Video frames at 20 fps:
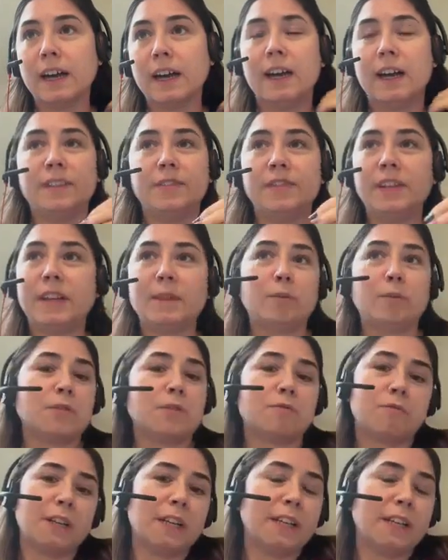and that
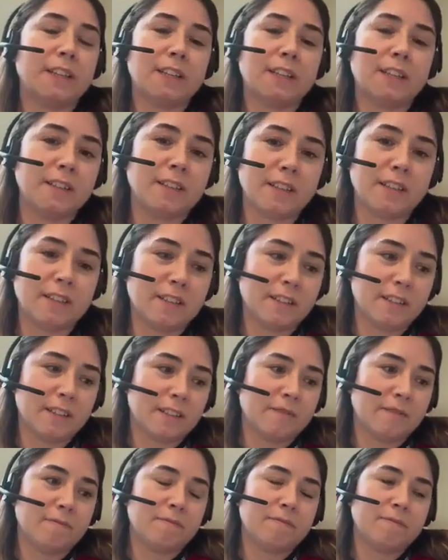was really
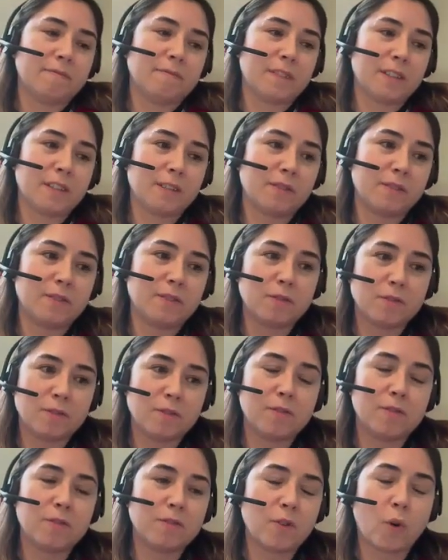the
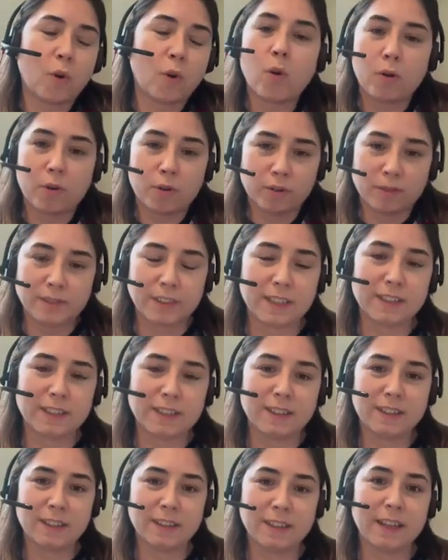door
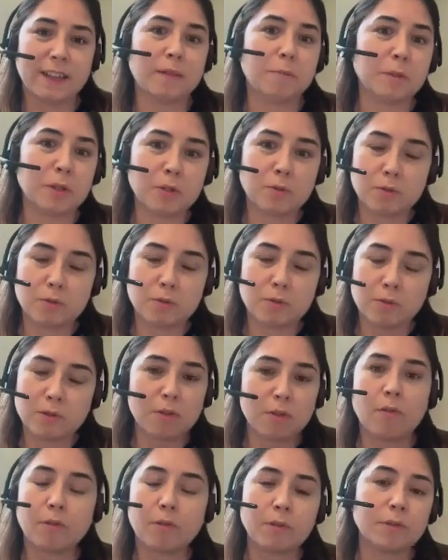that led me to
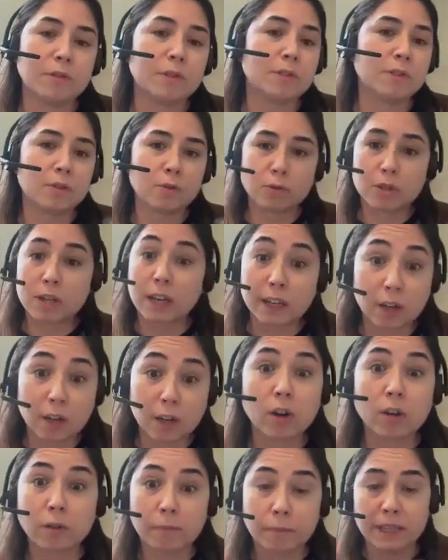discover the social
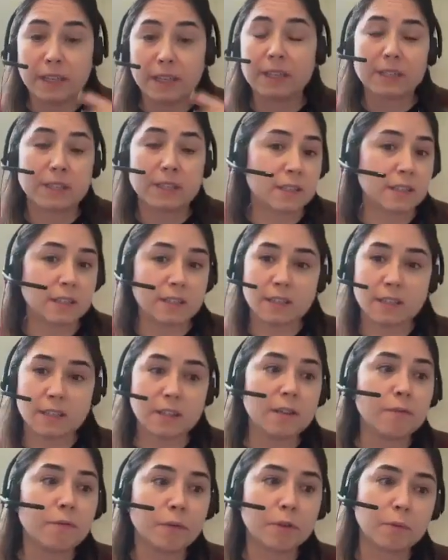economy as a
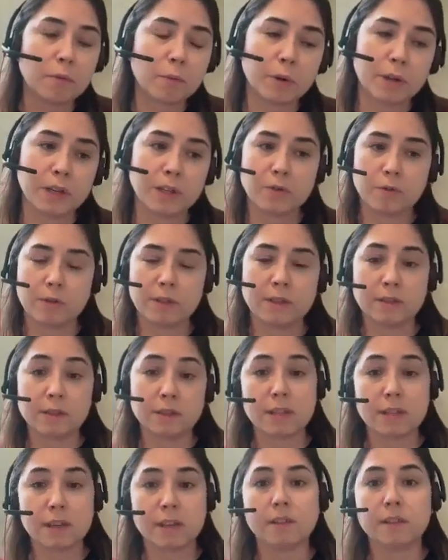different way to
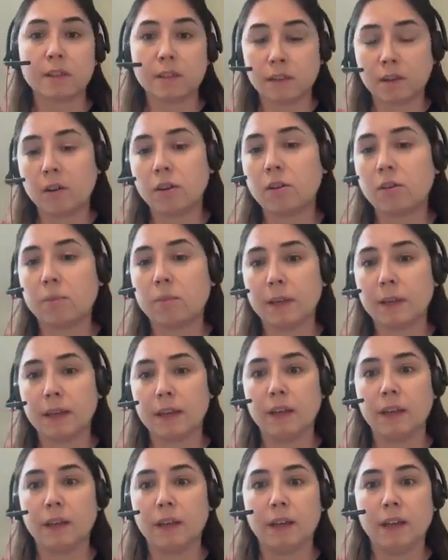understand the
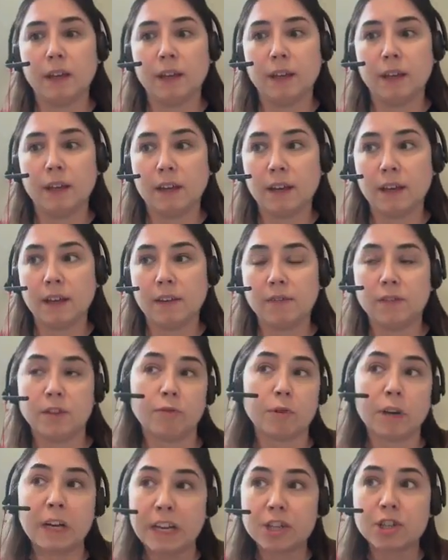economy and
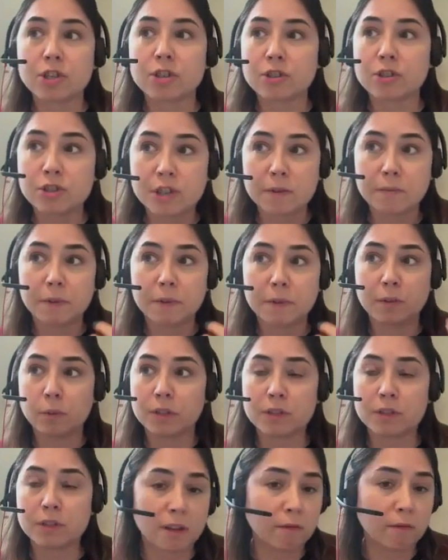the relationship that
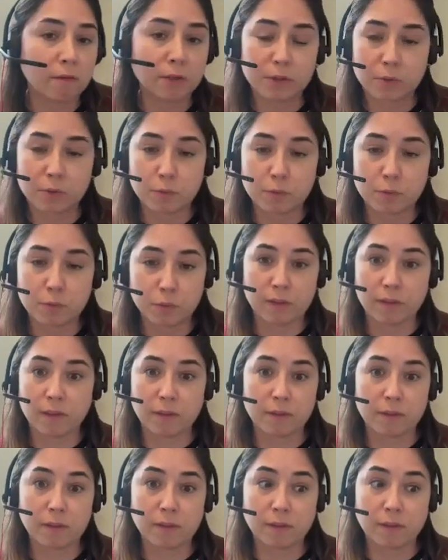we establish with
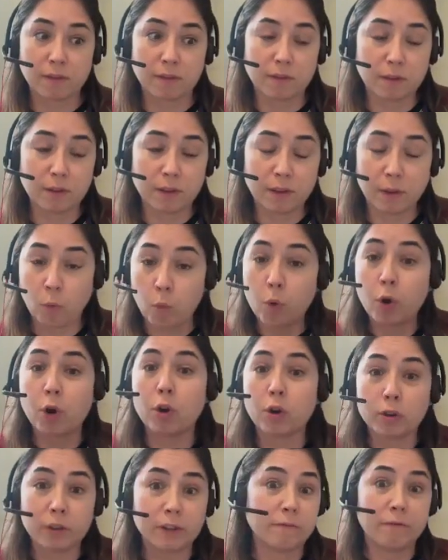the
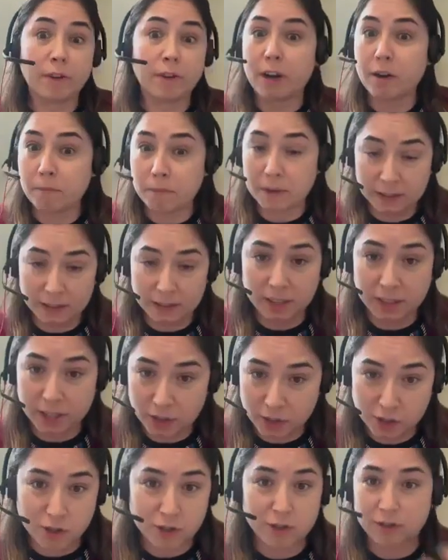world, environment, the
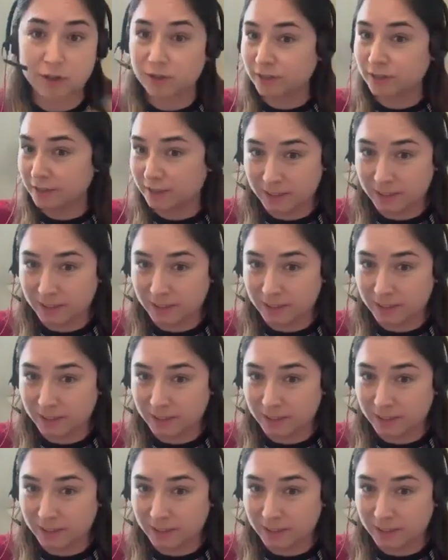nature.